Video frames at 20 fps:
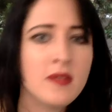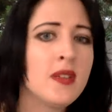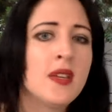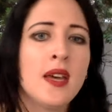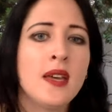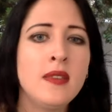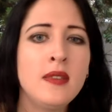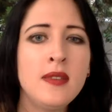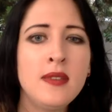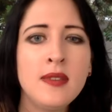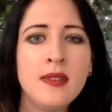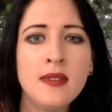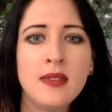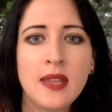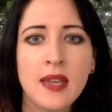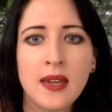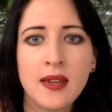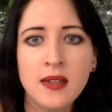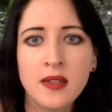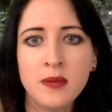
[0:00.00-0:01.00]
Other than
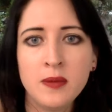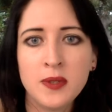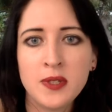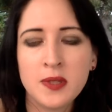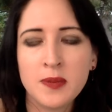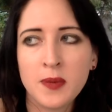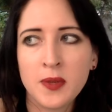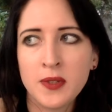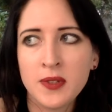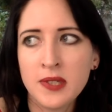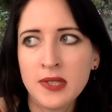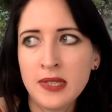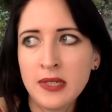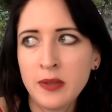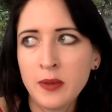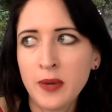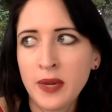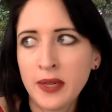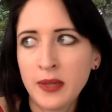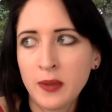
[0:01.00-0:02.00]
that, it was mostly
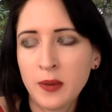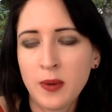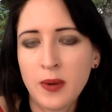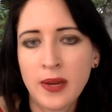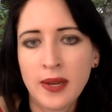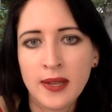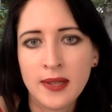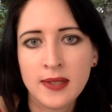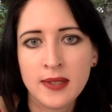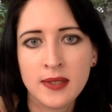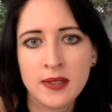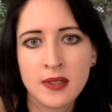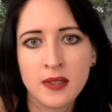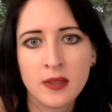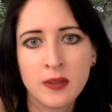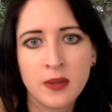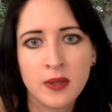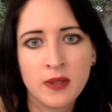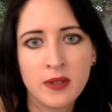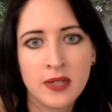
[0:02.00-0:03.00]
quite quiet
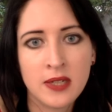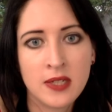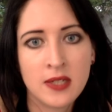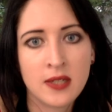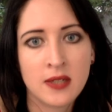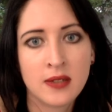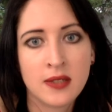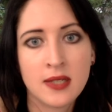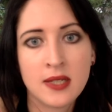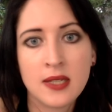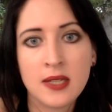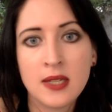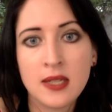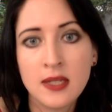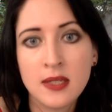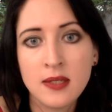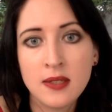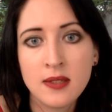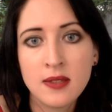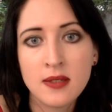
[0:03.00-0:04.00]
until we reached our
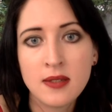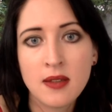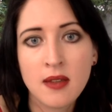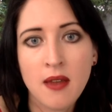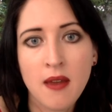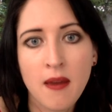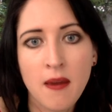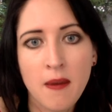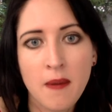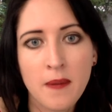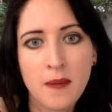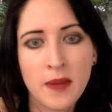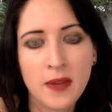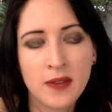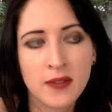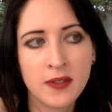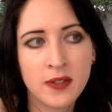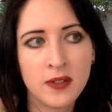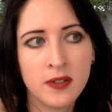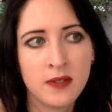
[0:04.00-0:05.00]
teens.
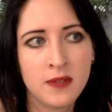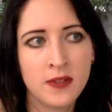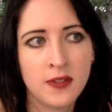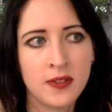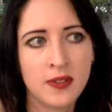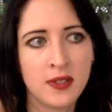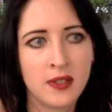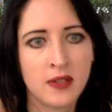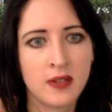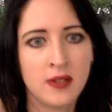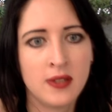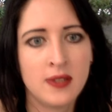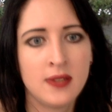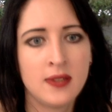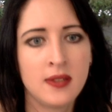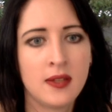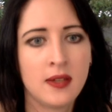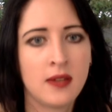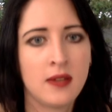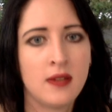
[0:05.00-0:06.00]
I've heard a few theories
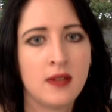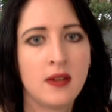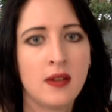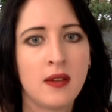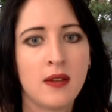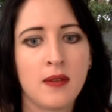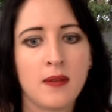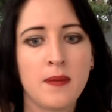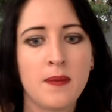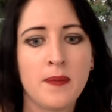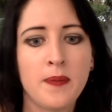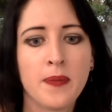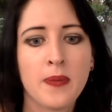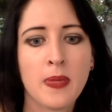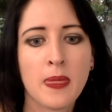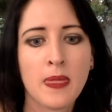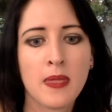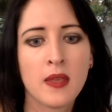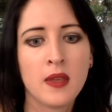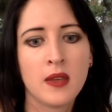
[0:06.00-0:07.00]
that
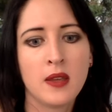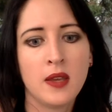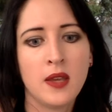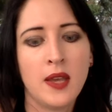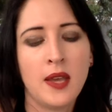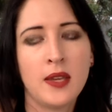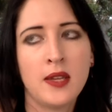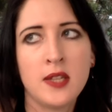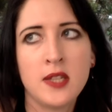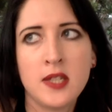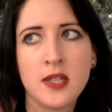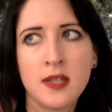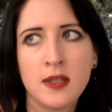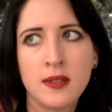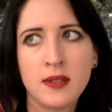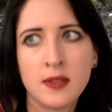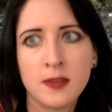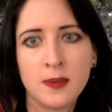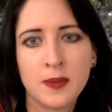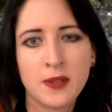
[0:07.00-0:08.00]

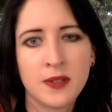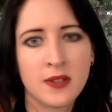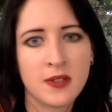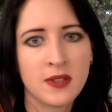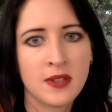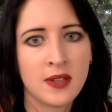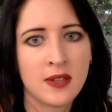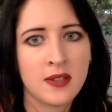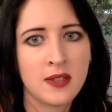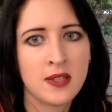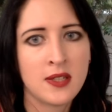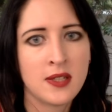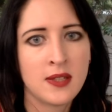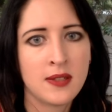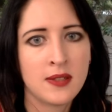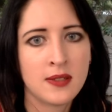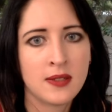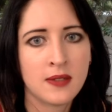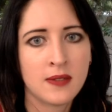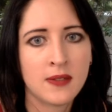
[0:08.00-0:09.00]
energies, spiritual
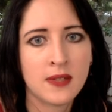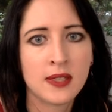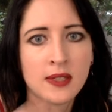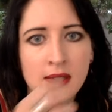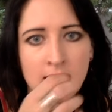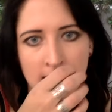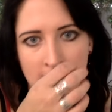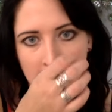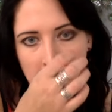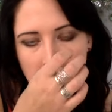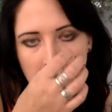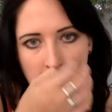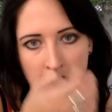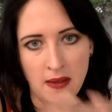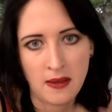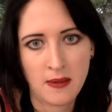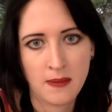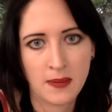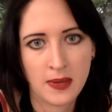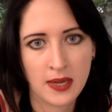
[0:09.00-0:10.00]
energies, stuff like that,
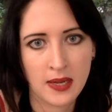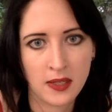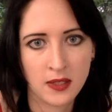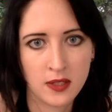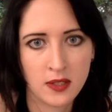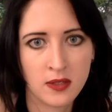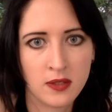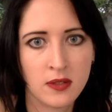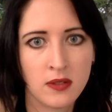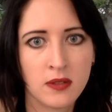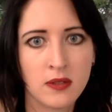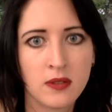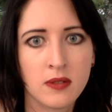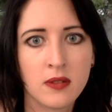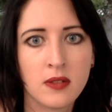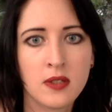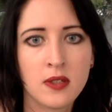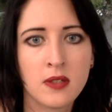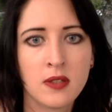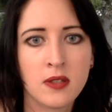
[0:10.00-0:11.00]
like to
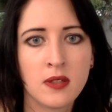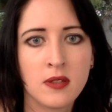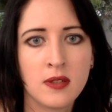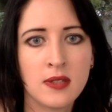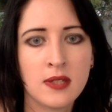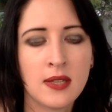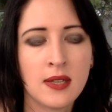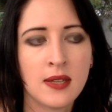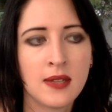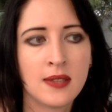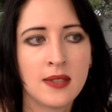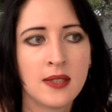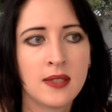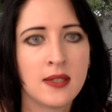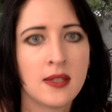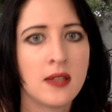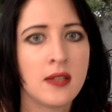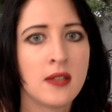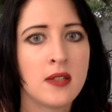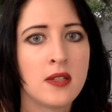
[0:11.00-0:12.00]
use the excess
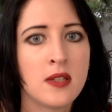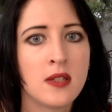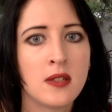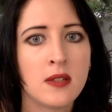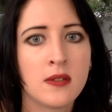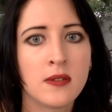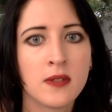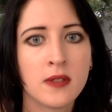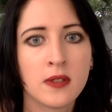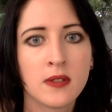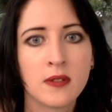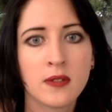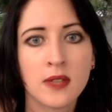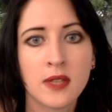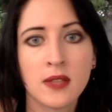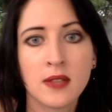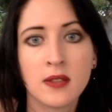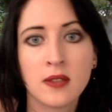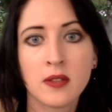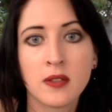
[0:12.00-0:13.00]
energy of
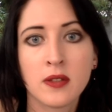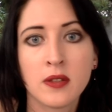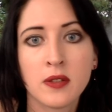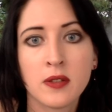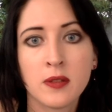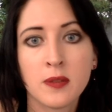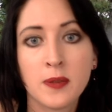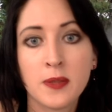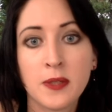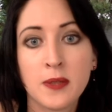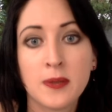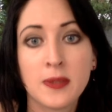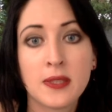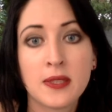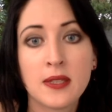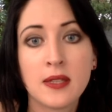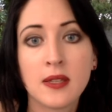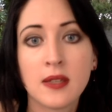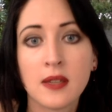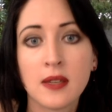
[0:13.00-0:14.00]
kids going through
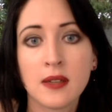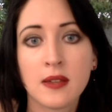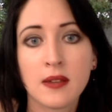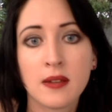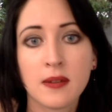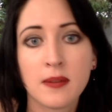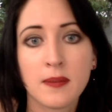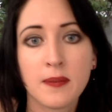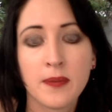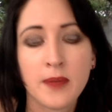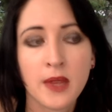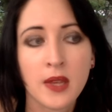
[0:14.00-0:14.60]
puberty. And